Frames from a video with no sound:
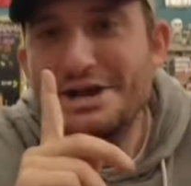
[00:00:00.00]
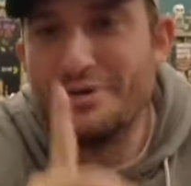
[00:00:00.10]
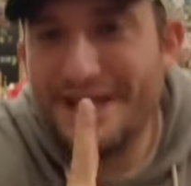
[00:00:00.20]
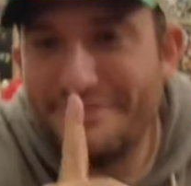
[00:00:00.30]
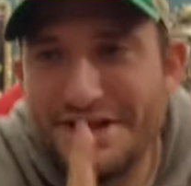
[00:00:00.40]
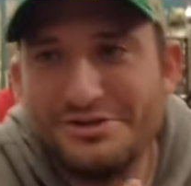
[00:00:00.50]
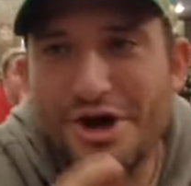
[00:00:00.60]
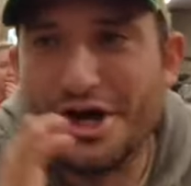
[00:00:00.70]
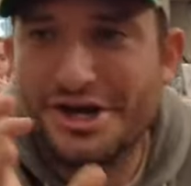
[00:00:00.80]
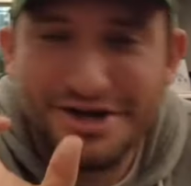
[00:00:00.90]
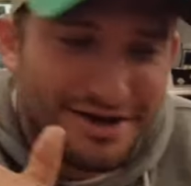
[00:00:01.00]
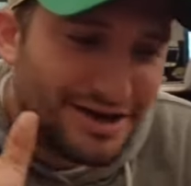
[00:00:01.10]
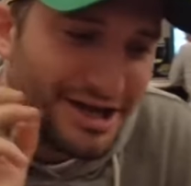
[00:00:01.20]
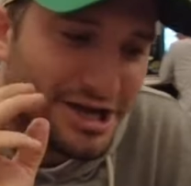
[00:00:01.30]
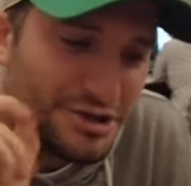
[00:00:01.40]
don't even look.
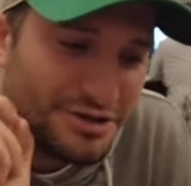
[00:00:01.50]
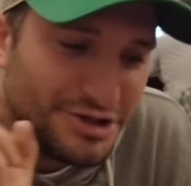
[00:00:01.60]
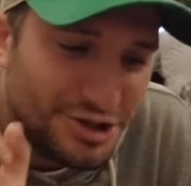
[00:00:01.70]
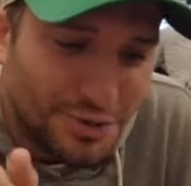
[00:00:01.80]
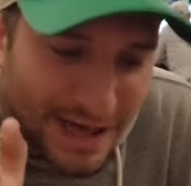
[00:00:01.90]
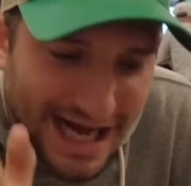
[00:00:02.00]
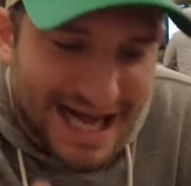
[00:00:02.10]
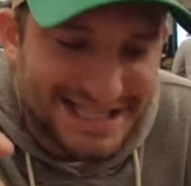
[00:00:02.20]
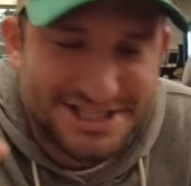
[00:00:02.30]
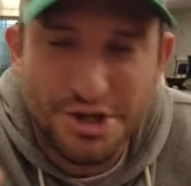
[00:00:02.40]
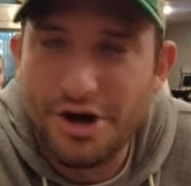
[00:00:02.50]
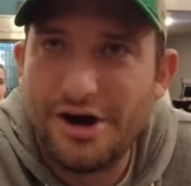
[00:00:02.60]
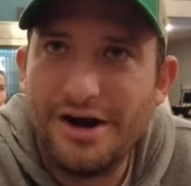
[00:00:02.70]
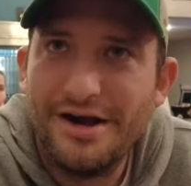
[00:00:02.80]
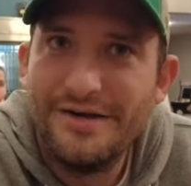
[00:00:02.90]
You and
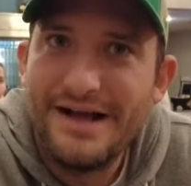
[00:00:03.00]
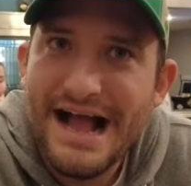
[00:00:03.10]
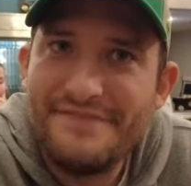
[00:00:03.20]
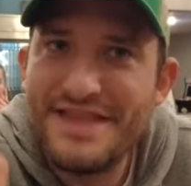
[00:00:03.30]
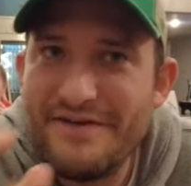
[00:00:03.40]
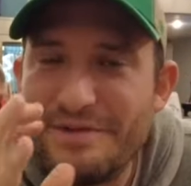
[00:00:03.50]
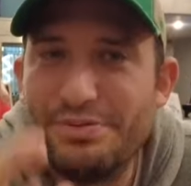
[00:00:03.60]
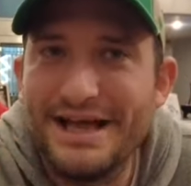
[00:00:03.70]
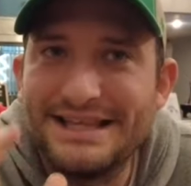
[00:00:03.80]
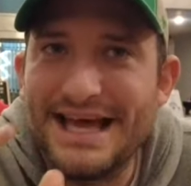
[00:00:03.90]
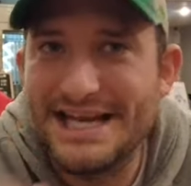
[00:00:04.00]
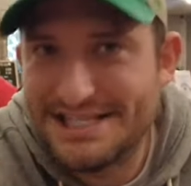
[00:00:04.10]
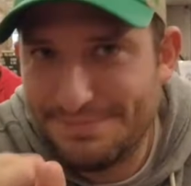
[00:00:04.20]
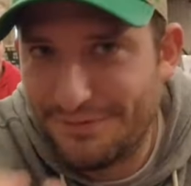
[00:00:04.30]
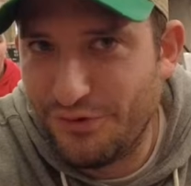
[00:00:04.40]
Oscar have never played
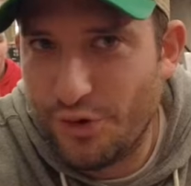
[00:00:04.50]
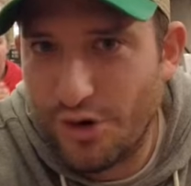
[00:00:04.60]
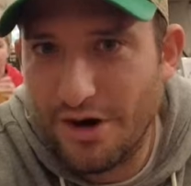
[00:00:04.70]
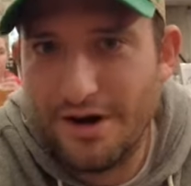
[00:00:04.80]
tennis before.